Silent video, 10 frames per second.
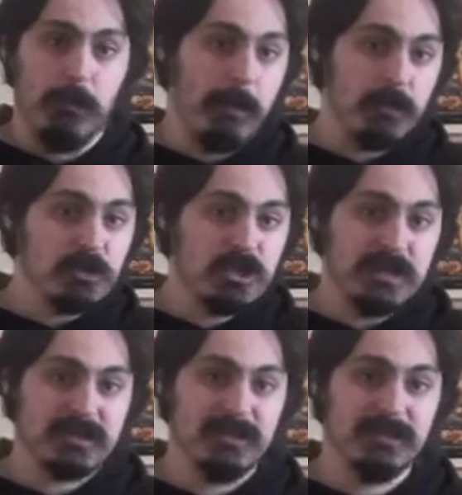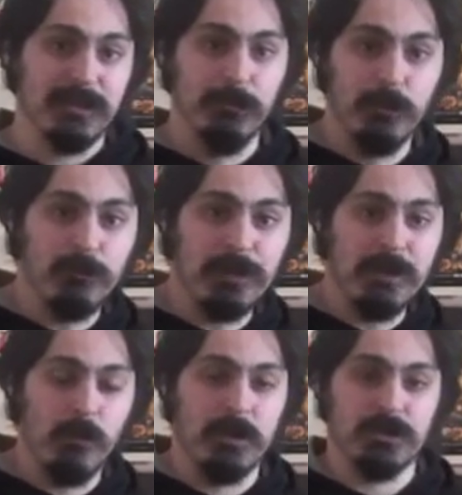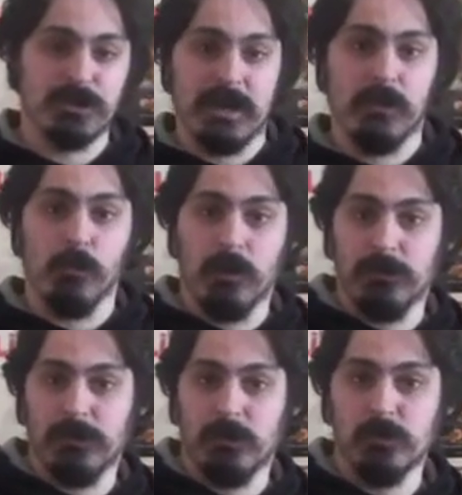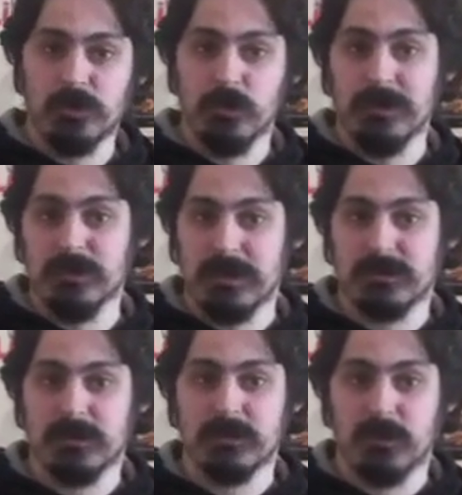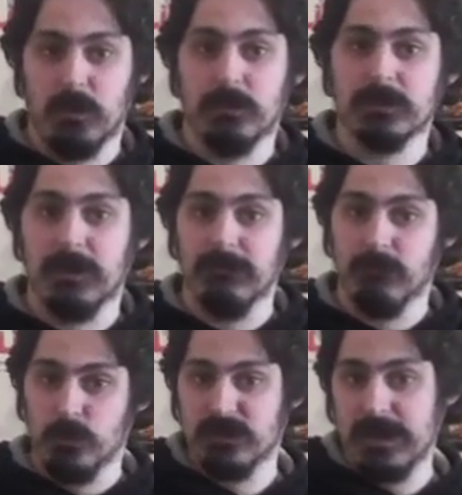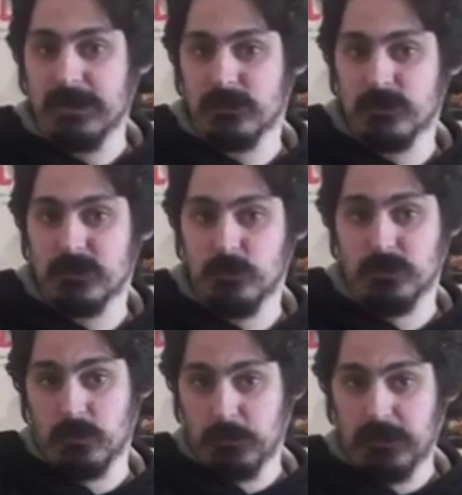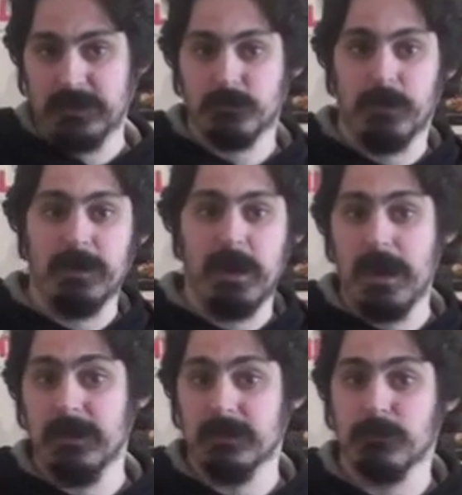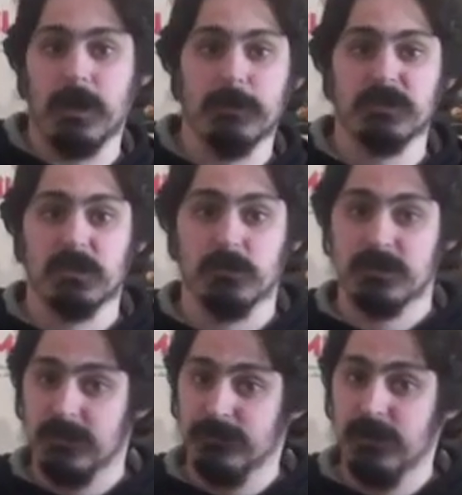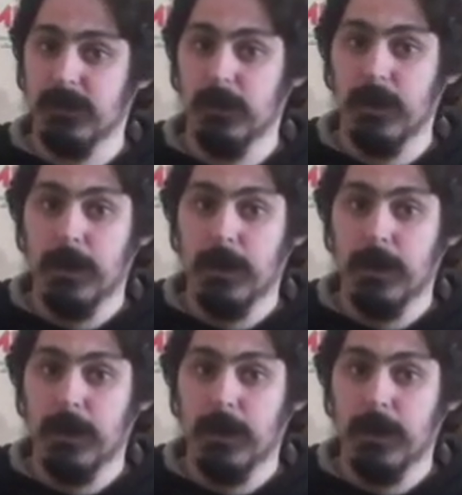Remember Jetsons the movie, where Janet Waldo, Judy Jetson's longtime voice actress, was replaced by 80s pop singer Tiffany